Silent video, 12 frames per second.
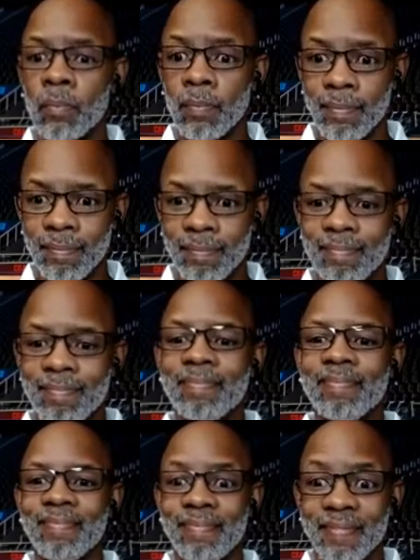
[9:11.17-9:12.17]

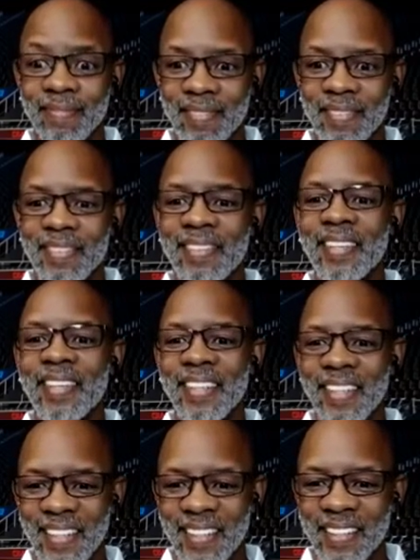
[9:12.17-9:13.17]
That's the reason to wake
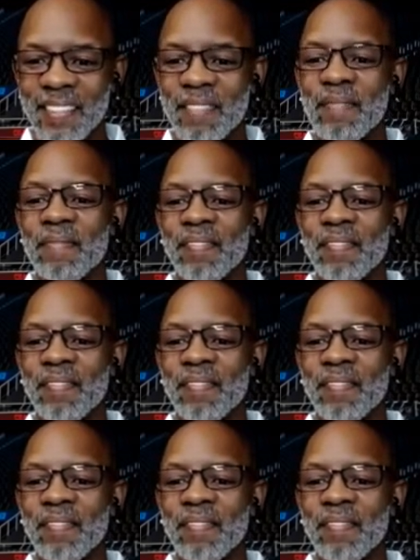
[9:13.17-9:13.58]
up. And get